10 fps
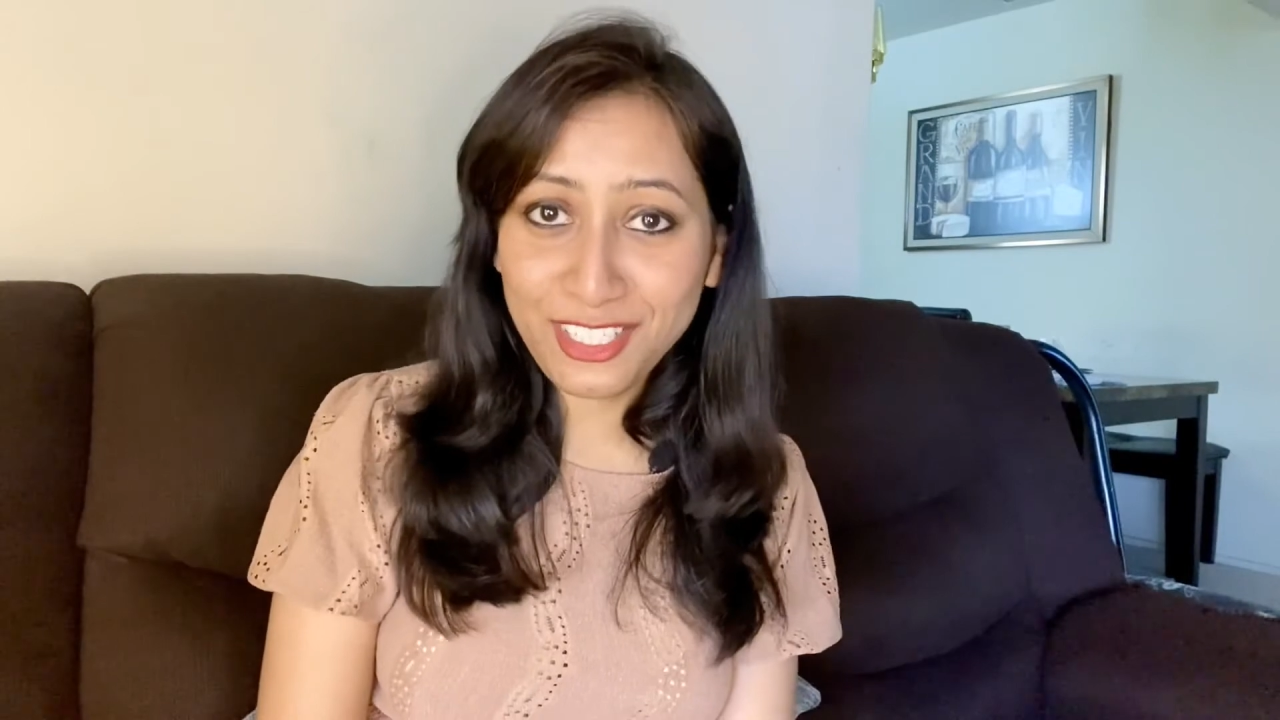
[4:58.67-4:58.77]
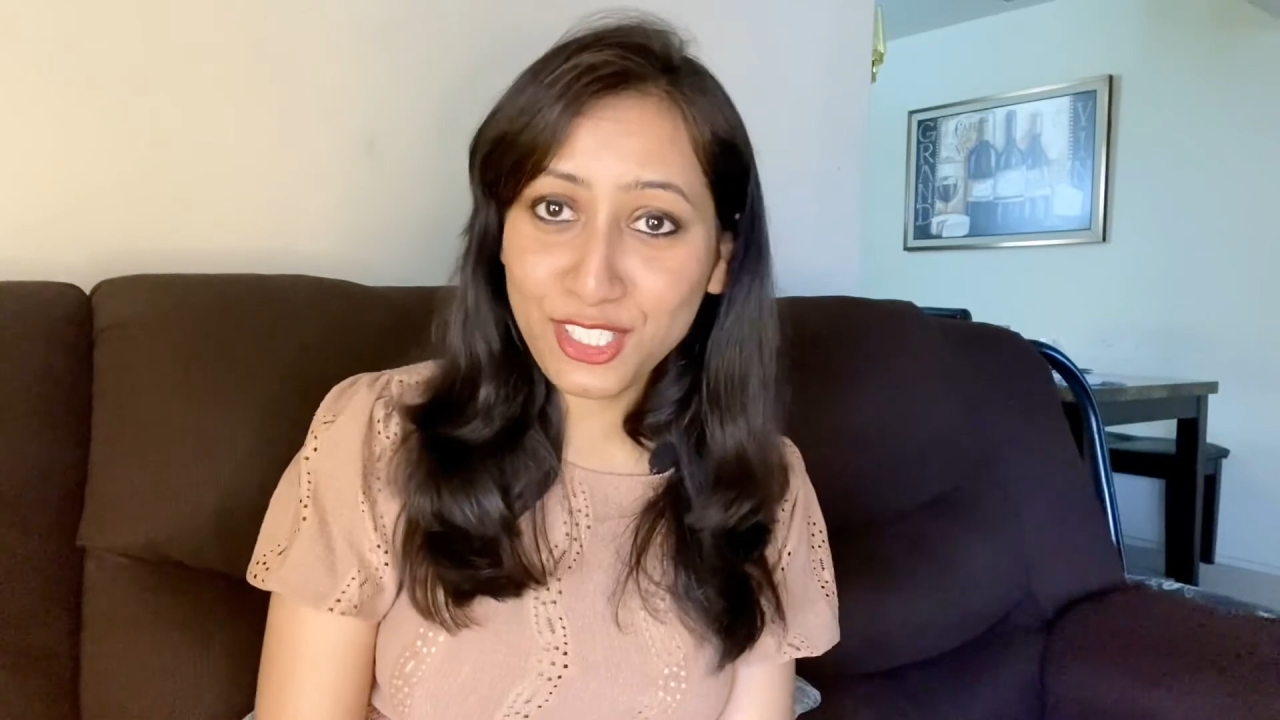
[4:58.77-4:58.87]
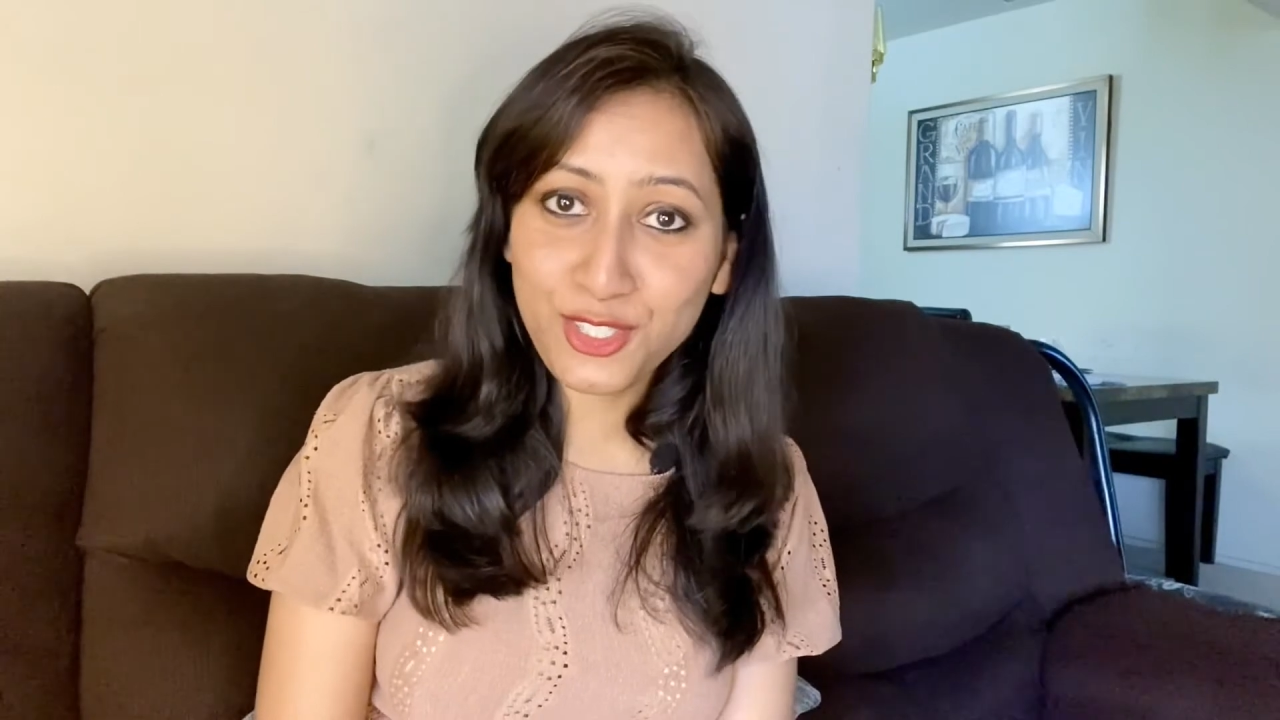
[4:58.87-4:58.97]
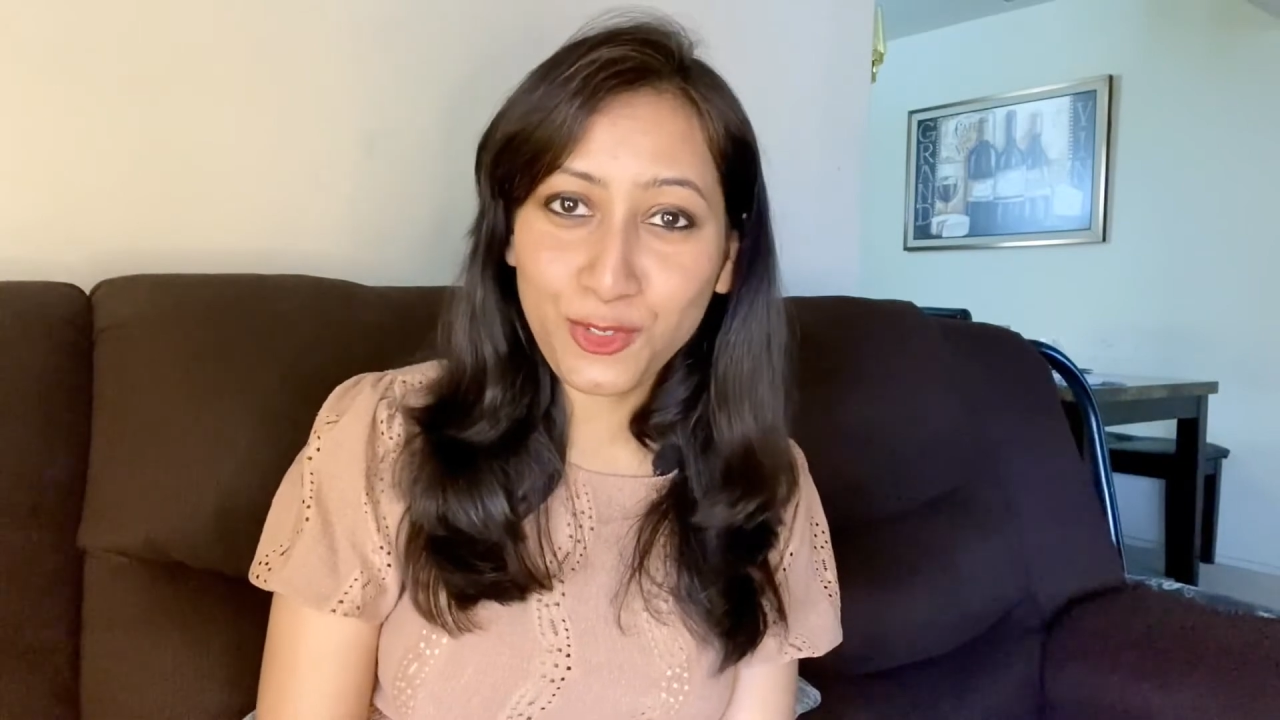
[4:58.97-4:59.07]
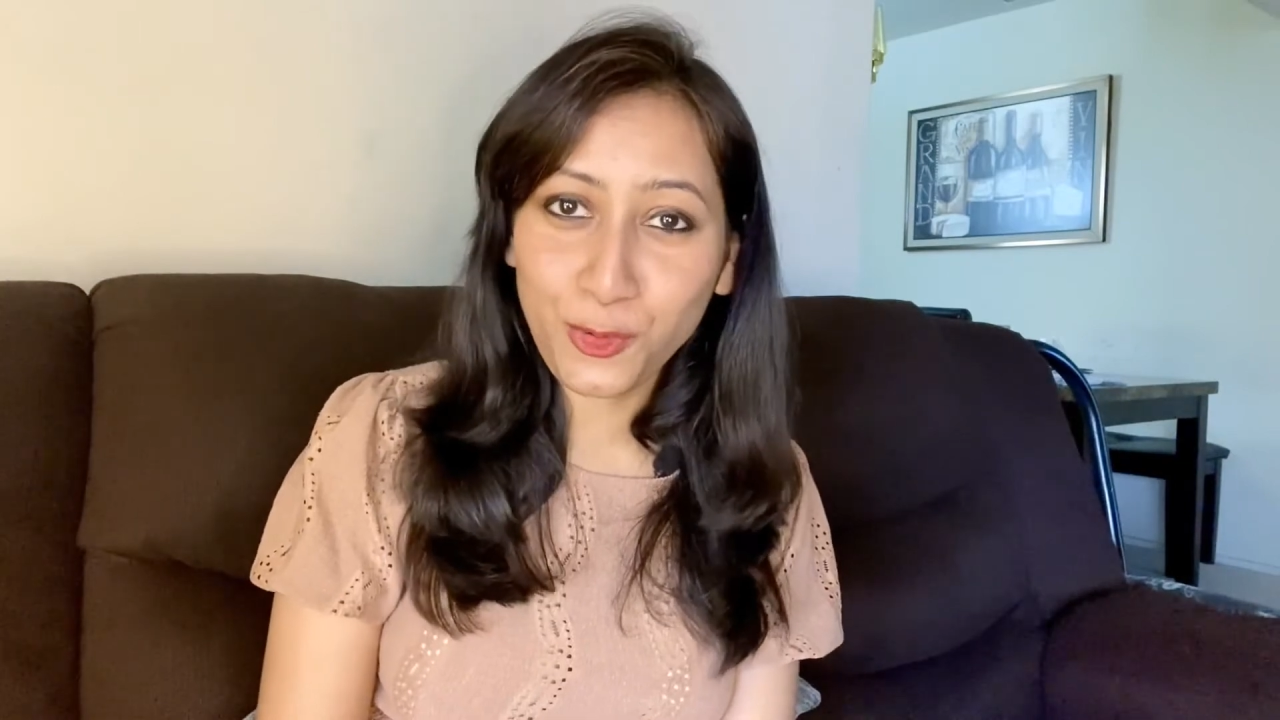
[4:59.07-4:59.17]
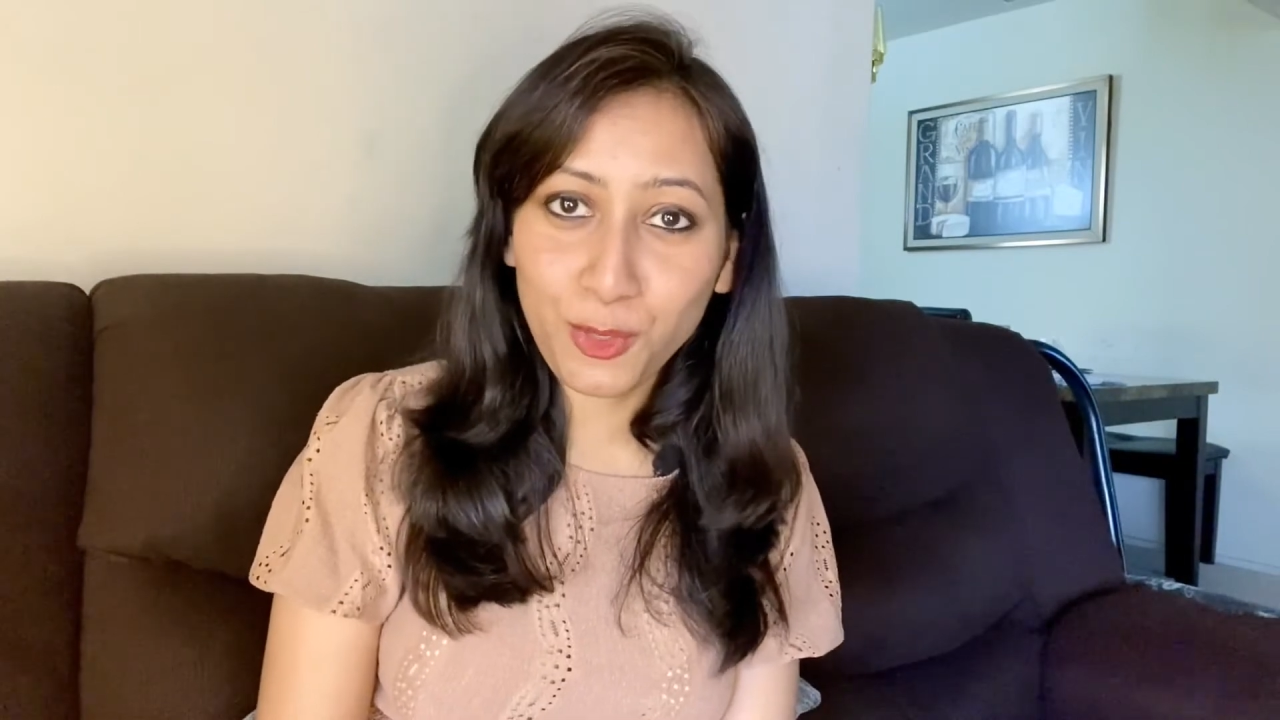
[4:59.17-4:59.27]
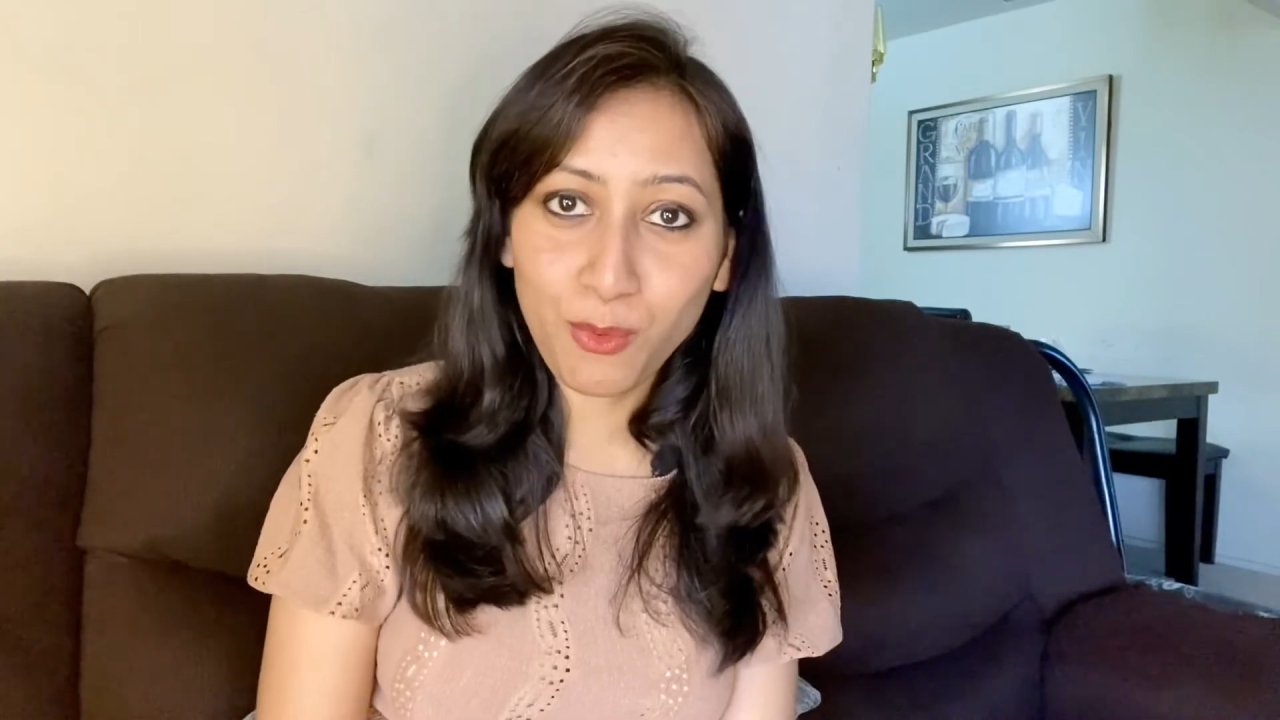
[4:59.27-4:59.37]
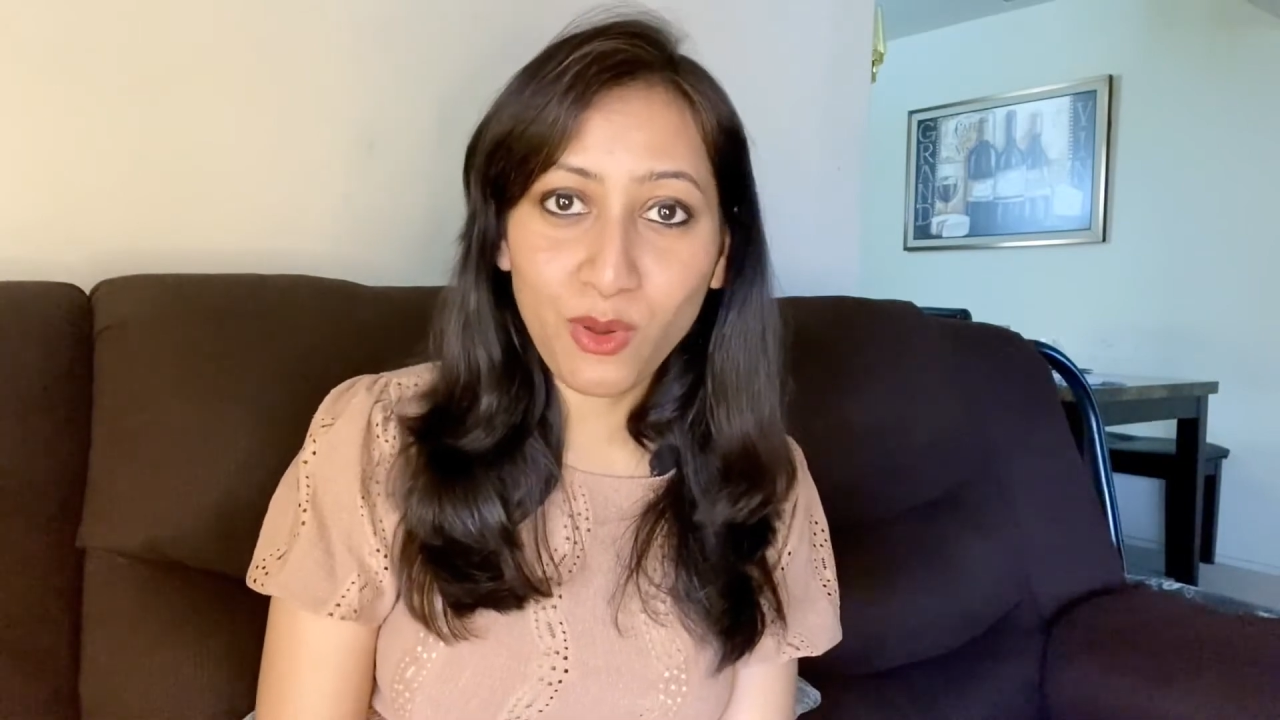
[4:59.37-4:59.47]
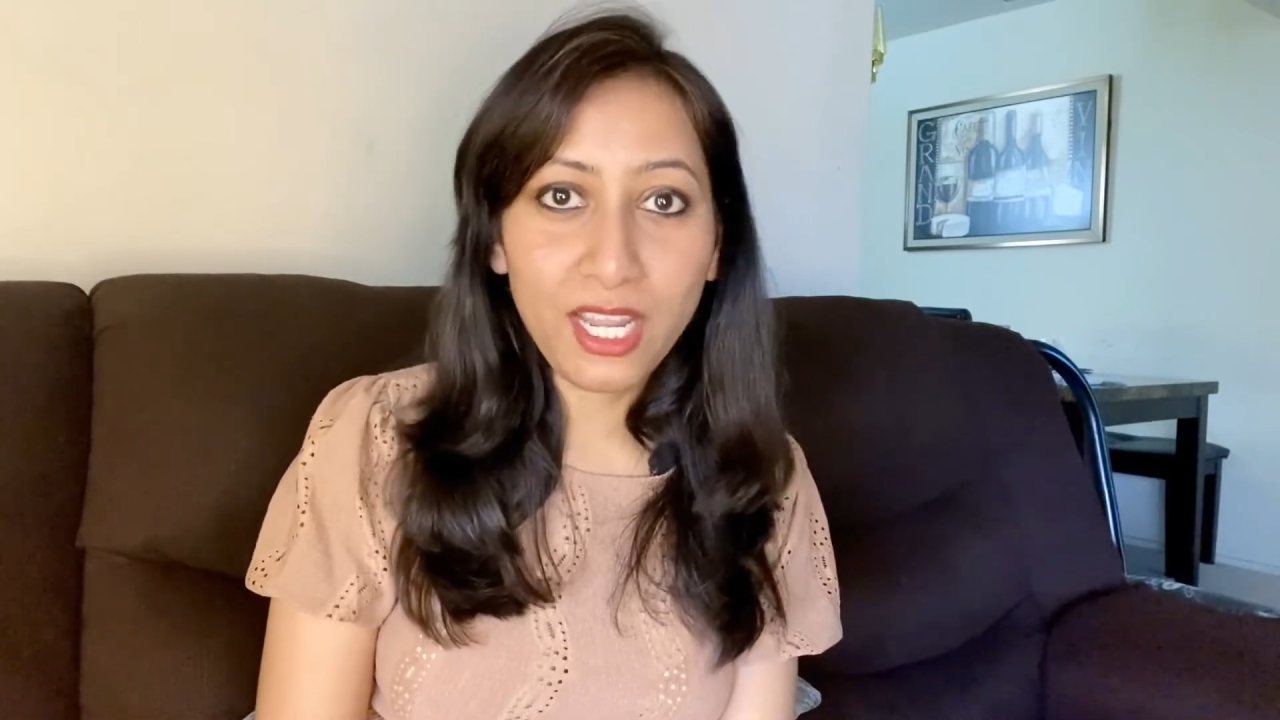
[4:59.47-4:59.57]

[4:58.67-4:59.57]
storyboard